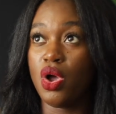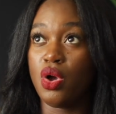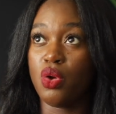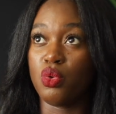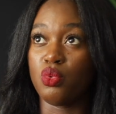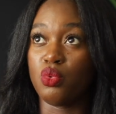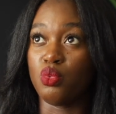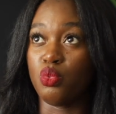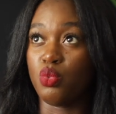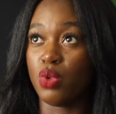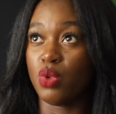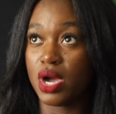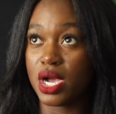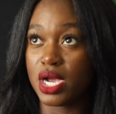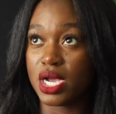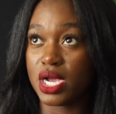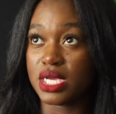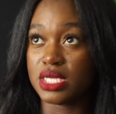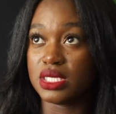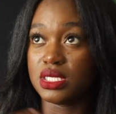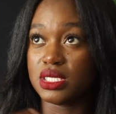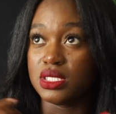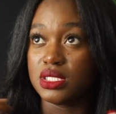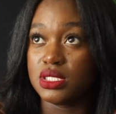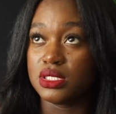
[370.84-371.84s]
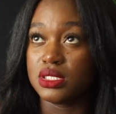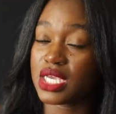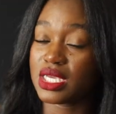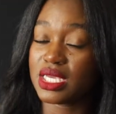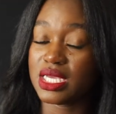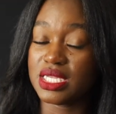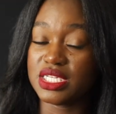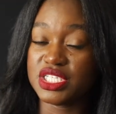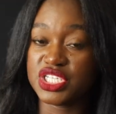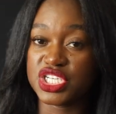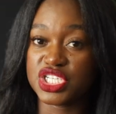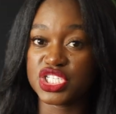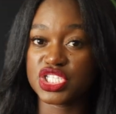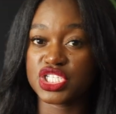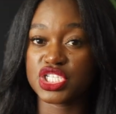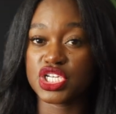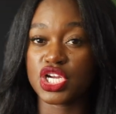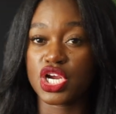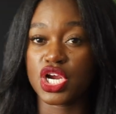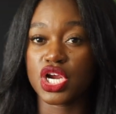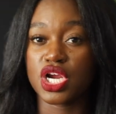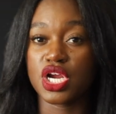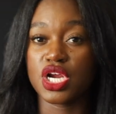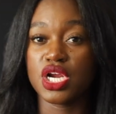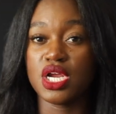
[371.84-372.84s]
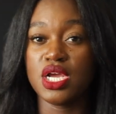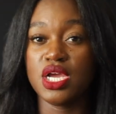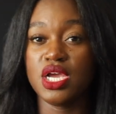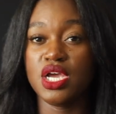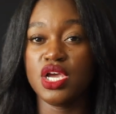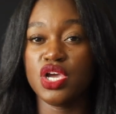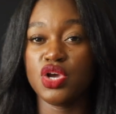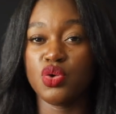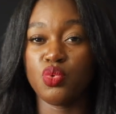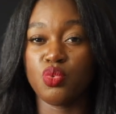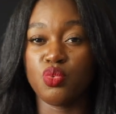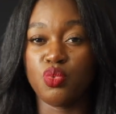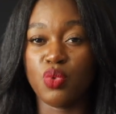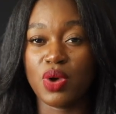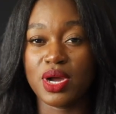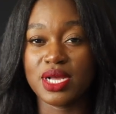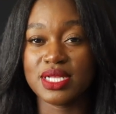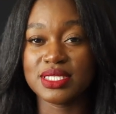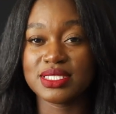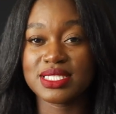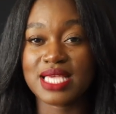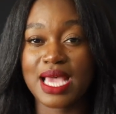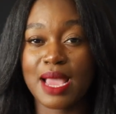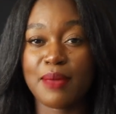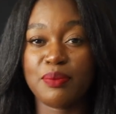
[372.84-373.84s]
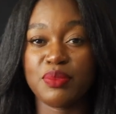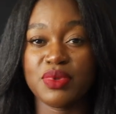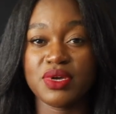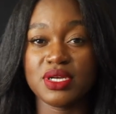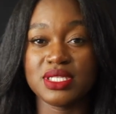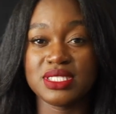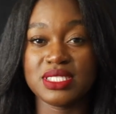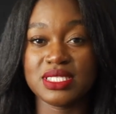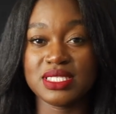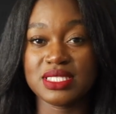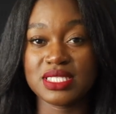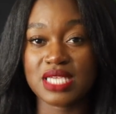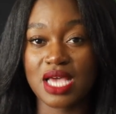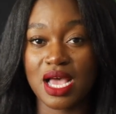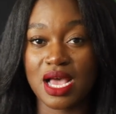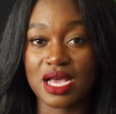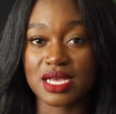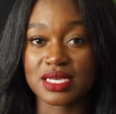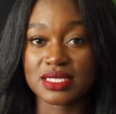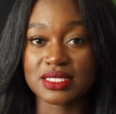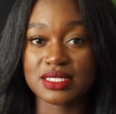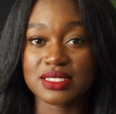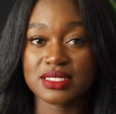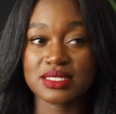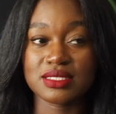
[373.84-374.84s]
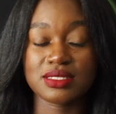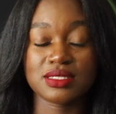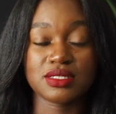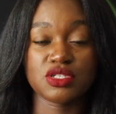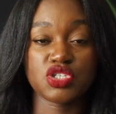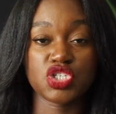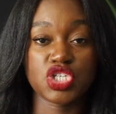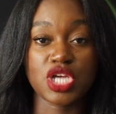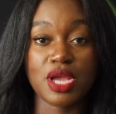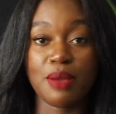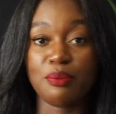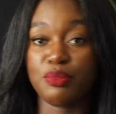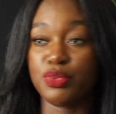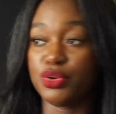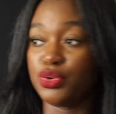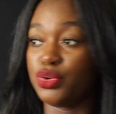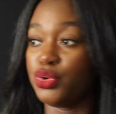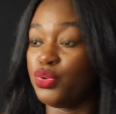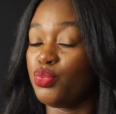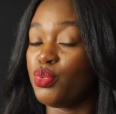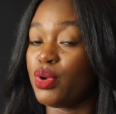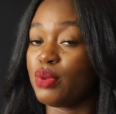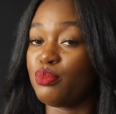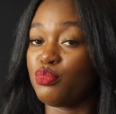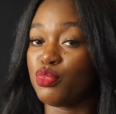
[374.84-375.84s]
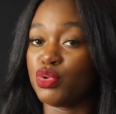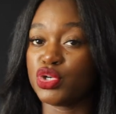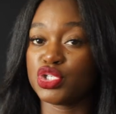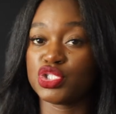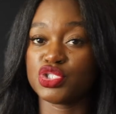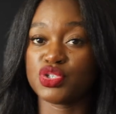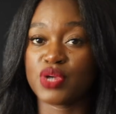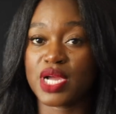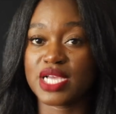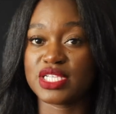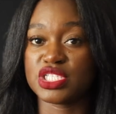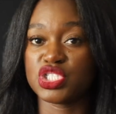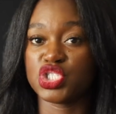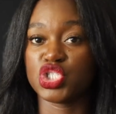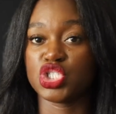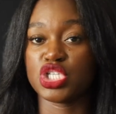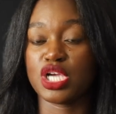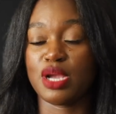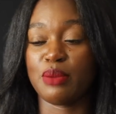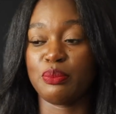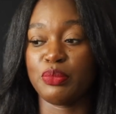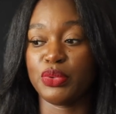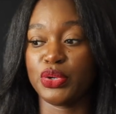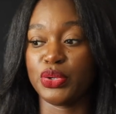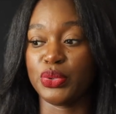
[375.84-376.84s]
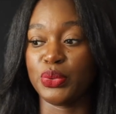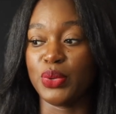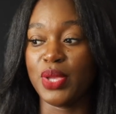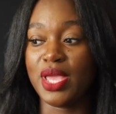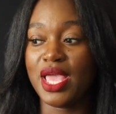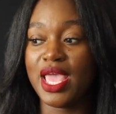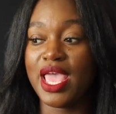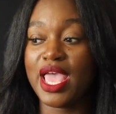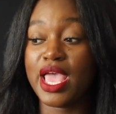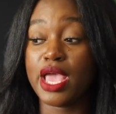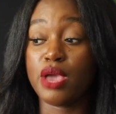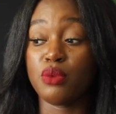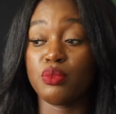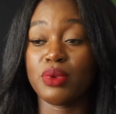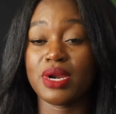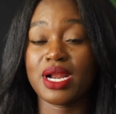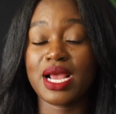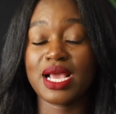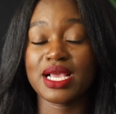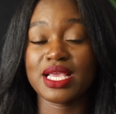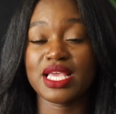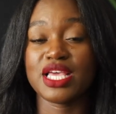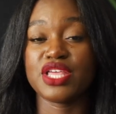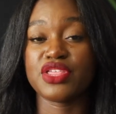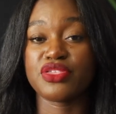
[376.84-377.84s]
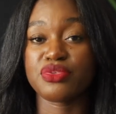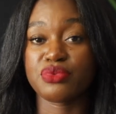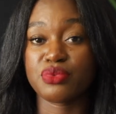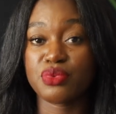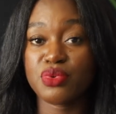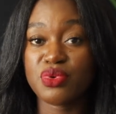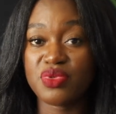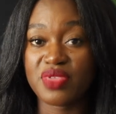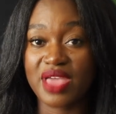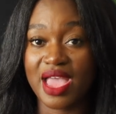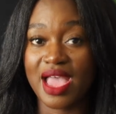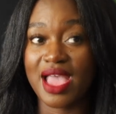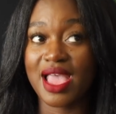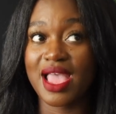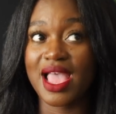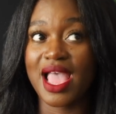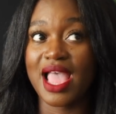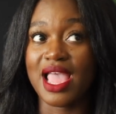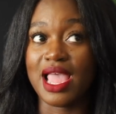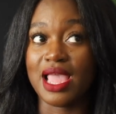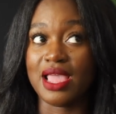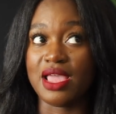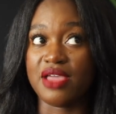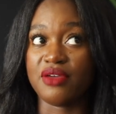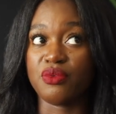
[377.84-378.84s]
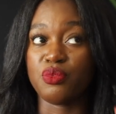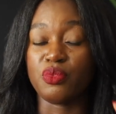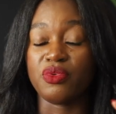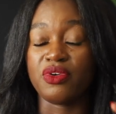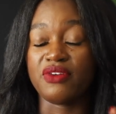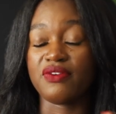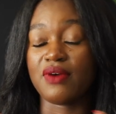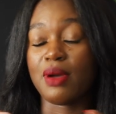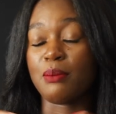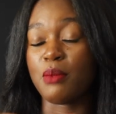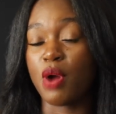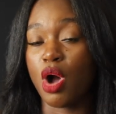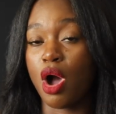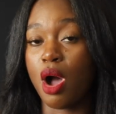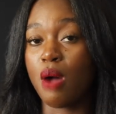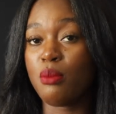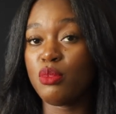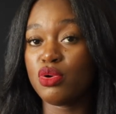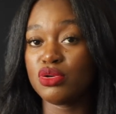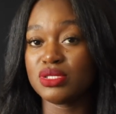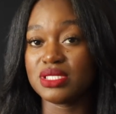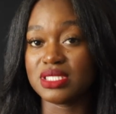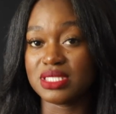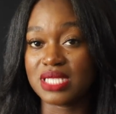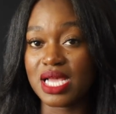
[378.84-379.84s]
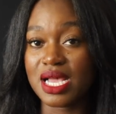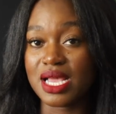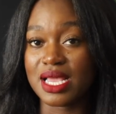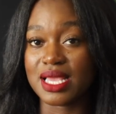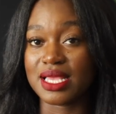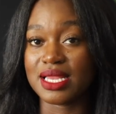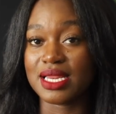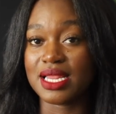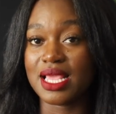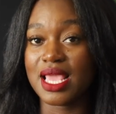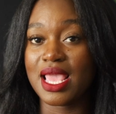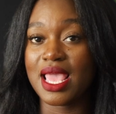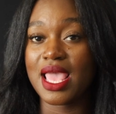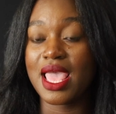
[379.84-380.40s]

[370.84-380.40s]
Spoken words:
one conditioner, one type of detox shampoo, one moisturizing shampoo. And when I get through that, if I'm almost done